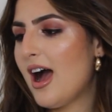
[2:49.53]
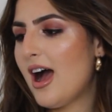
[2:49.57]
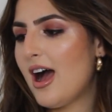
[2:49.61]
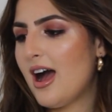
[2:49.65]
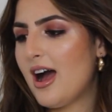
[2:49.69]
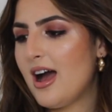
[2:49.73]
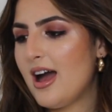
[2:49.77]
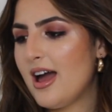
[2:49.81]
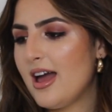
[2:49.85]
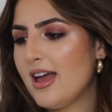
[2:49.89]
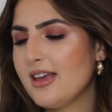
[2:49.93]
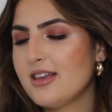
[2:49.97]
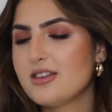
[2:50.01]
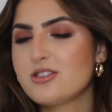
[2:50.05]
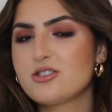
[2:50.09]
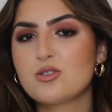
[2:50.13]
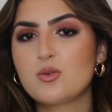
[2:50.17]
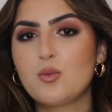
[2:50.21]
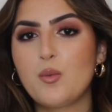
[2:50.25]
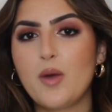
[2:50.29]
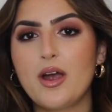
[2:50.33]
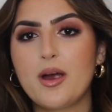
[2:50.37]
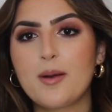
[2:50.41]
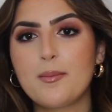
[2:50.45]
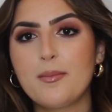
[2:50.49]
I
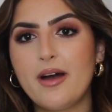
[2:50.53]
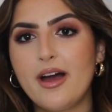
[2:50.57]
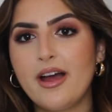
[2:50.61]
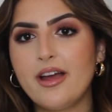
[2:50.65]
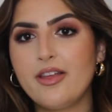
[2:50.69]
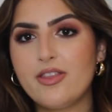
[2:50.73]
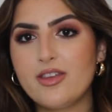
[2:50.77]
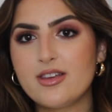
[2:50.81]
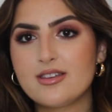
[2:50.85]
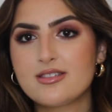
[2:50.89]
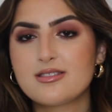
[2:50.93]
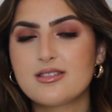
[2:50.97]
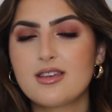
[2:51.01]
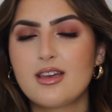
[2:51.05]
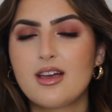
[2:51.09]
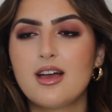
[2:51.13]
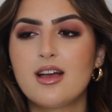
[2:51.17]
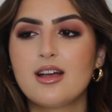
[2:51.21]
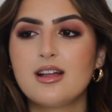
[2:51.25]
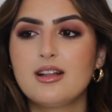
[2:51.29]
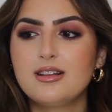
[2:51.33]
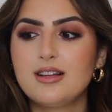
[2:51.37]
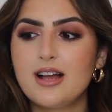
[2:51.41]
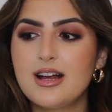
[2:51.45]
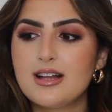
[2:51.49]
swear by this
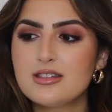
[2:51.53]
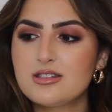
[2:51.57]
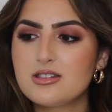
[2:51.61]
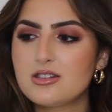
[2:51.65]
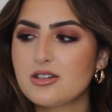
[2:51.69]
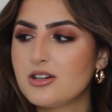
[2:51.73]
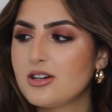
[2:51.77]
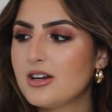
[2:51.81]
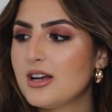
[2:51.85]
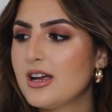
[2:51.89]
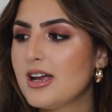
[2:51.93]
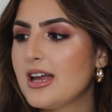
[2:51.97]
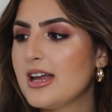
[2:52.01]
cleanser.